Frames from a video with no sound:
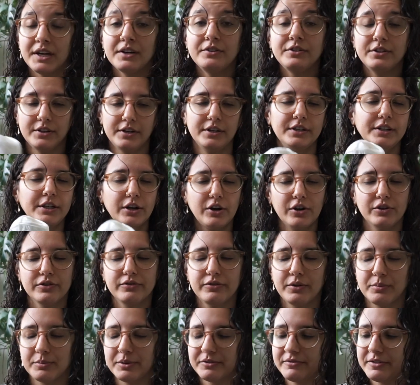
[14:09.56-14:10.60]
The yarn
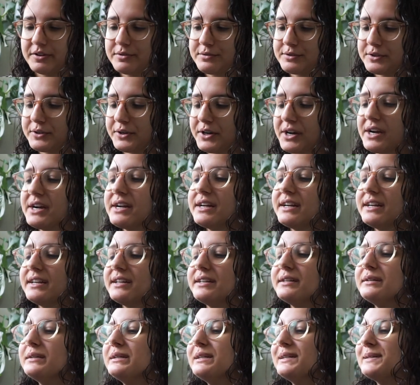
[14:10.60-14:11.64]
from the thrift store,
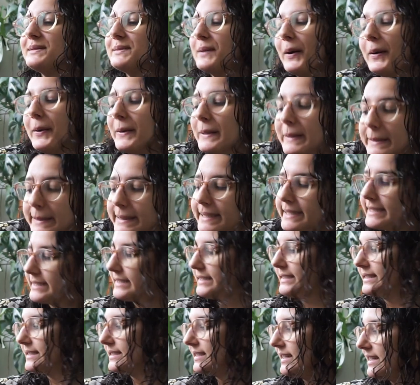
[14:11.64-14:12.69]
so
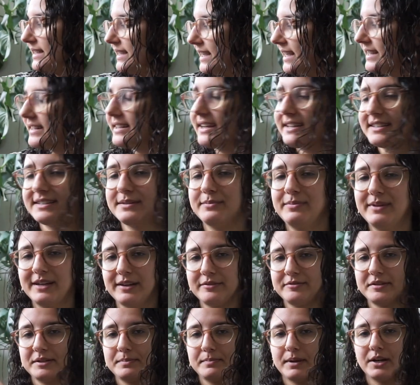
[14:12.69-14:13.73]
it has a bit
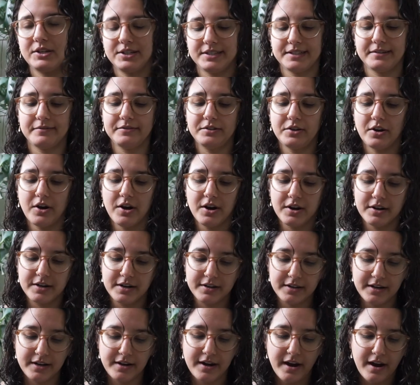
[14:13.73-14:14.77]
of splotches of dark
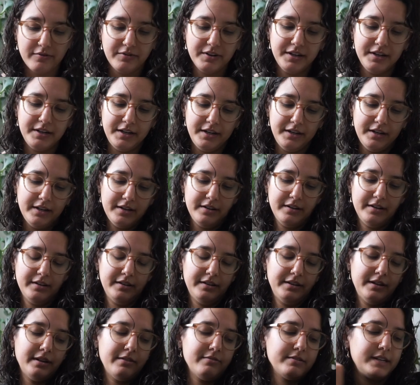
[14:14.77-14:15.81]
every
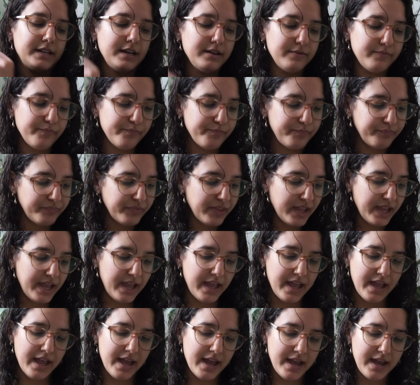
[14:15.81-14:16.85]
now and then.
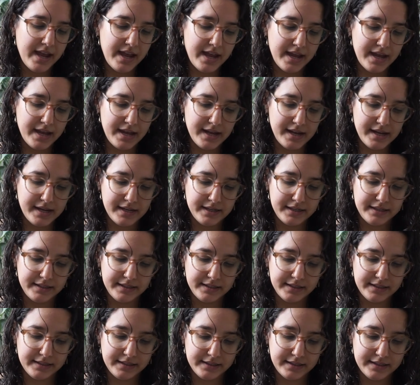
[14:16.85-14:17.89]

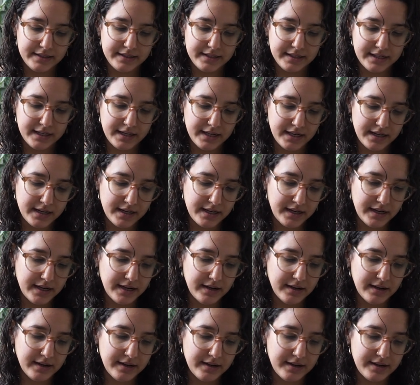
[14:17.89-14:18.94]
And
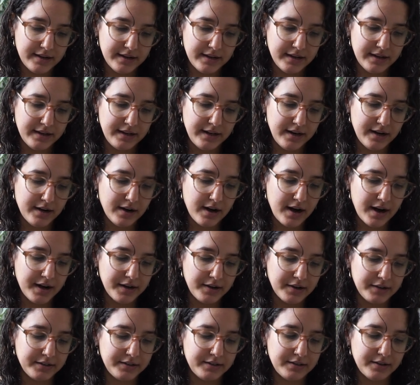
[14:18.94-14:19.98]
here I
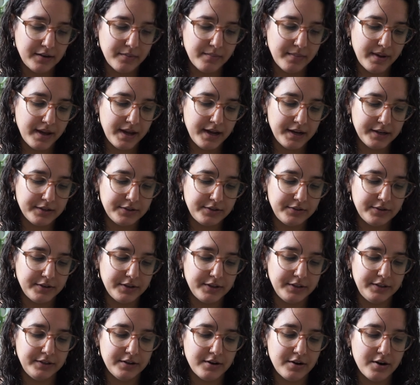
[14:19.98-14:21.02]
got some extra
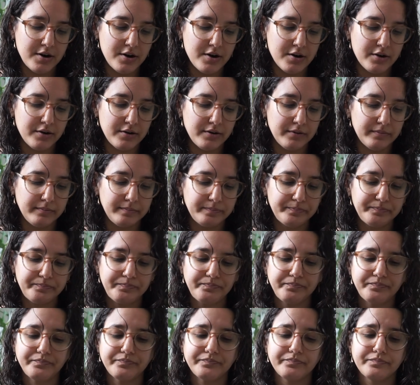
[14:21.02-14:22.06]
yarn
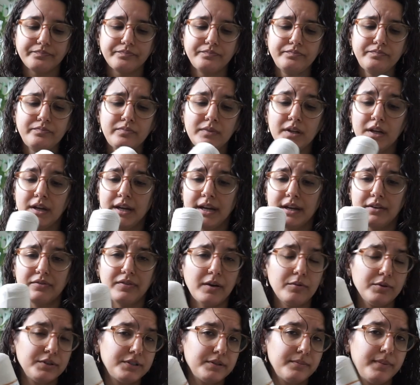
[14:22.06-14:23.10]
if I
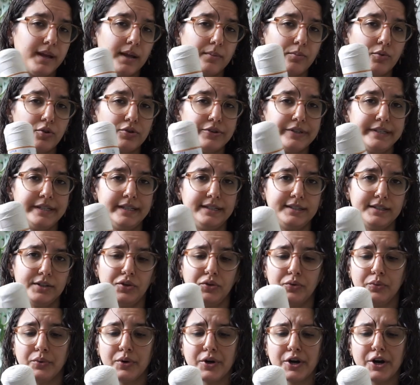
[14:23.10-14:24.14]
want to make more
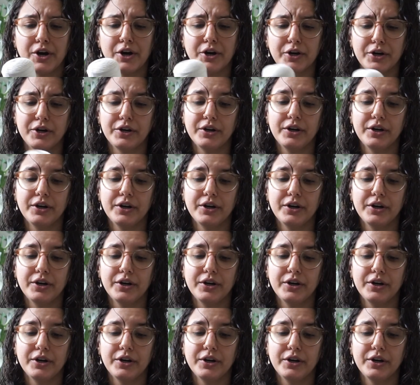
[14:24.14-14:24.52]
detailed work